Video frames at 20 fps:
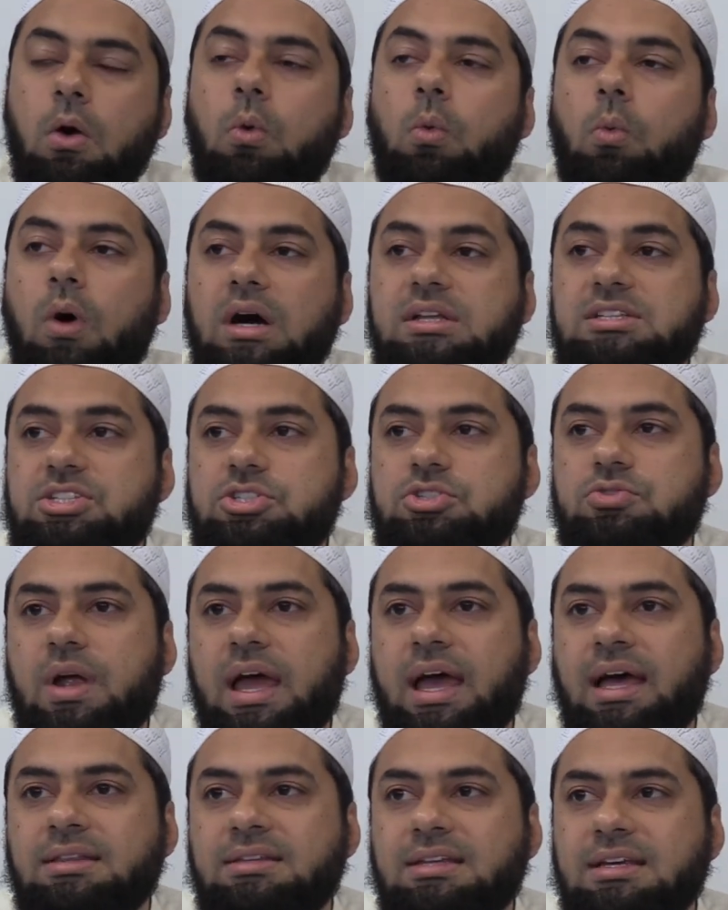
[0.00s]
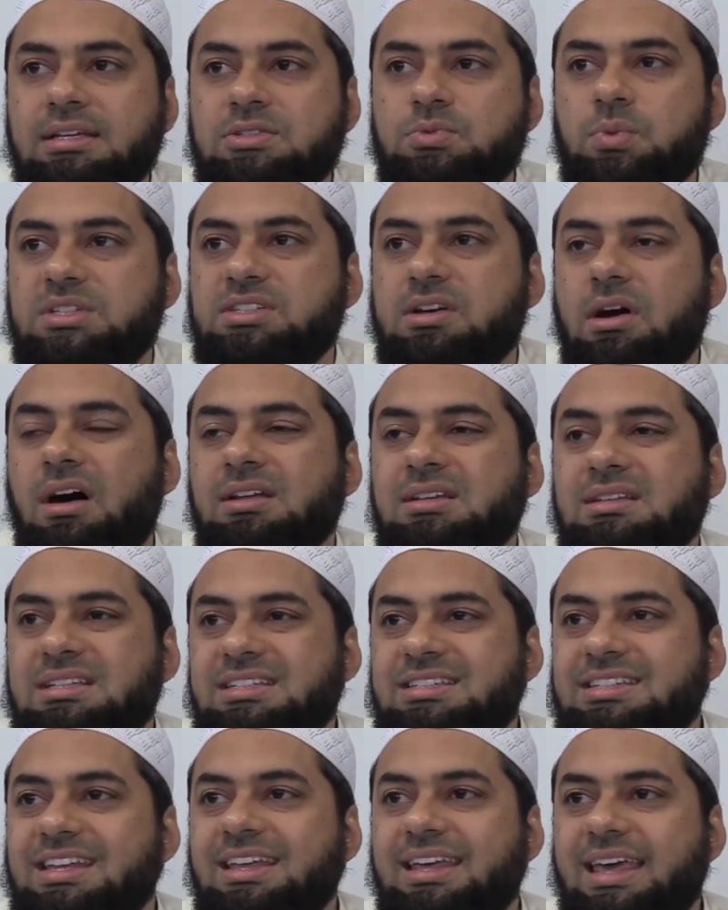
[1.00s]
One strand is what's called
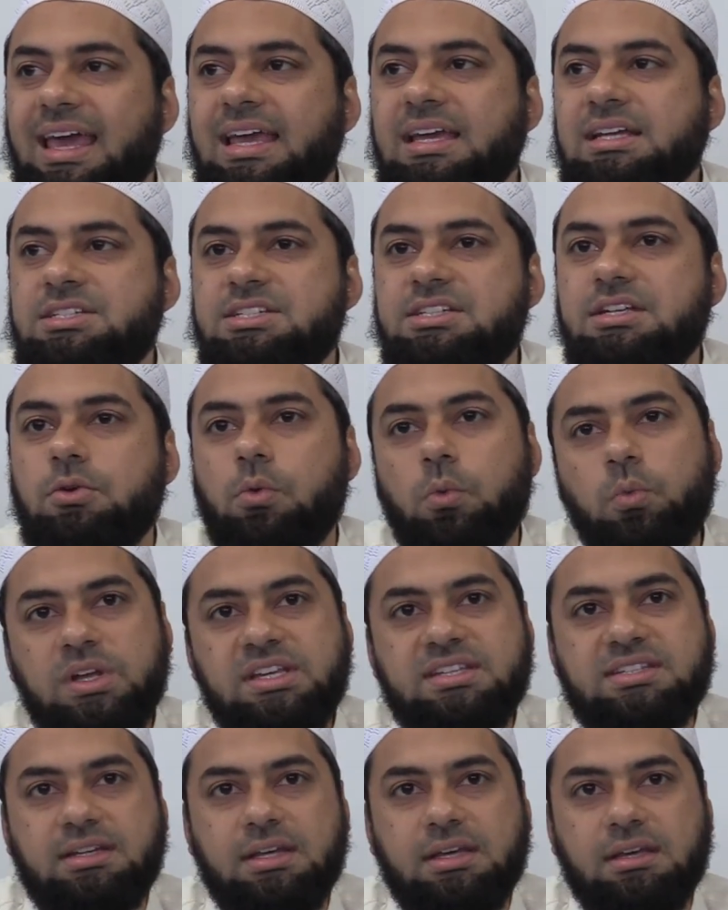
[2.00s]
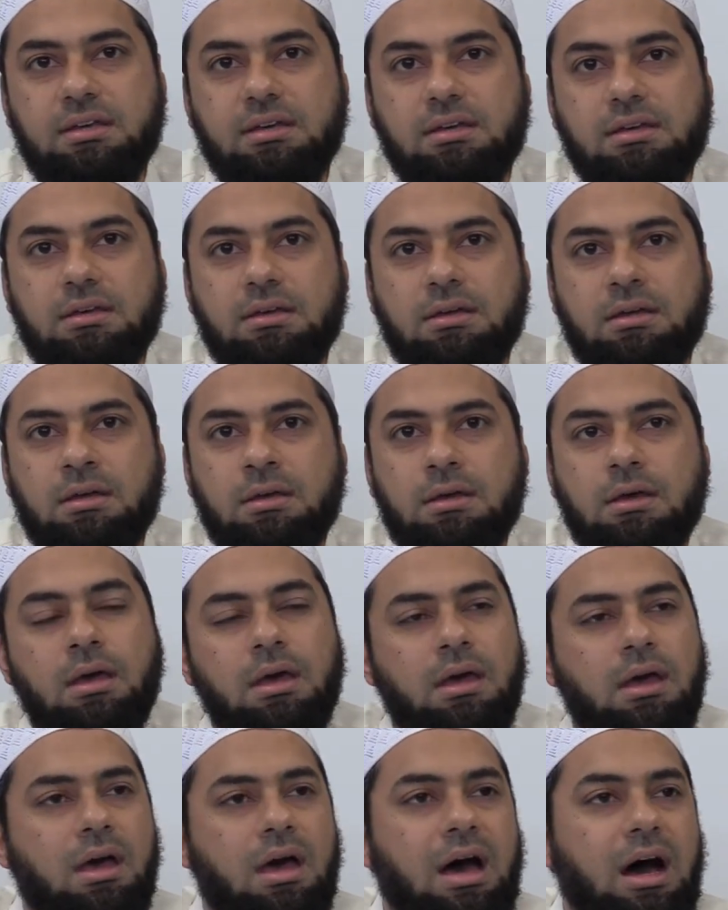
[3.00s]
disengaged reasoning,
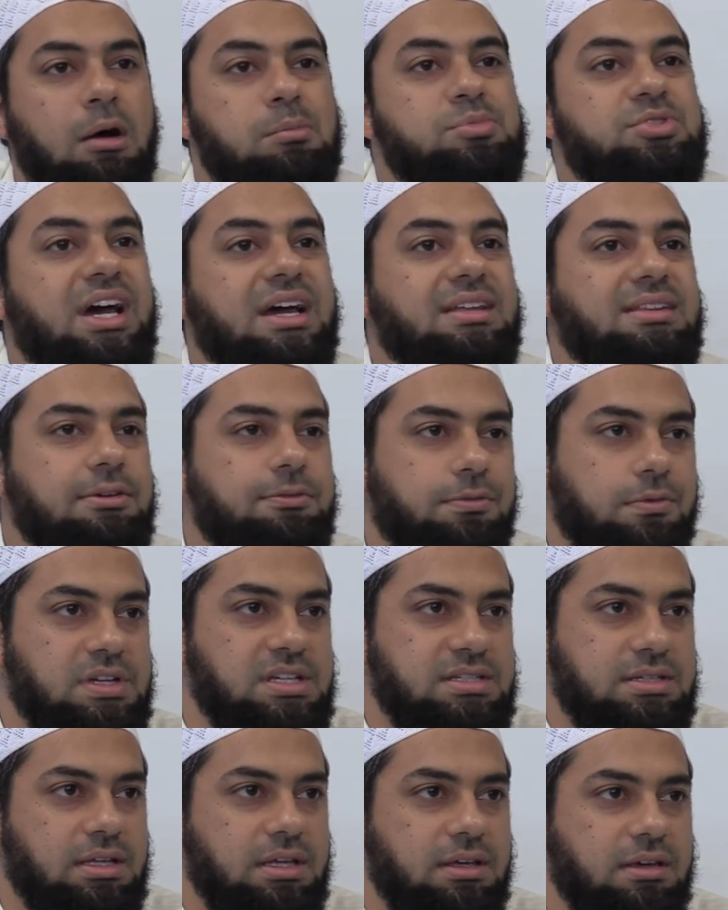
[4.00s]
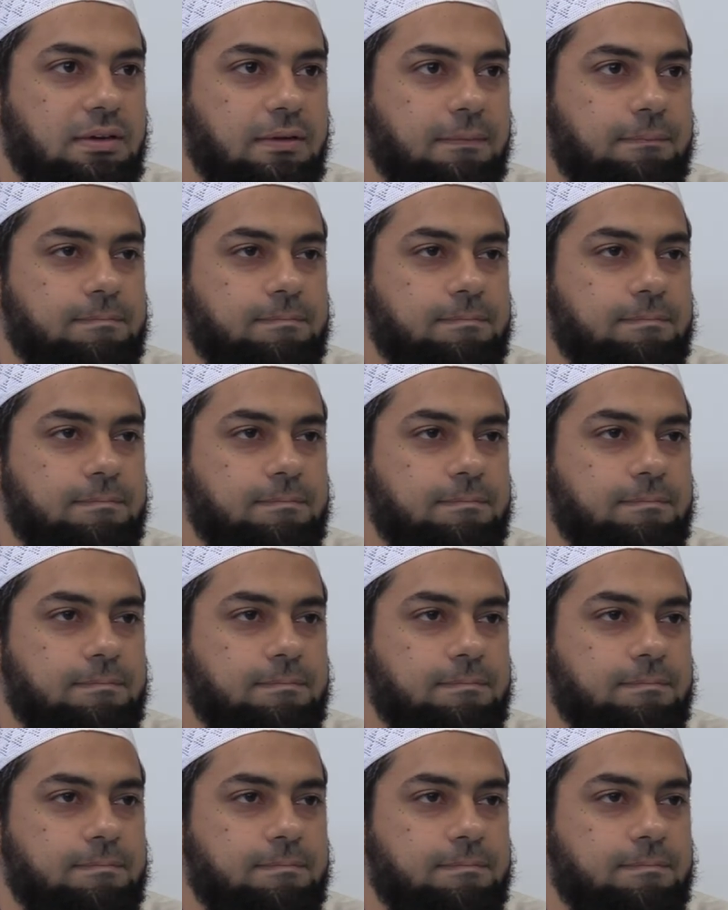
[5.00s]
objective reasoning.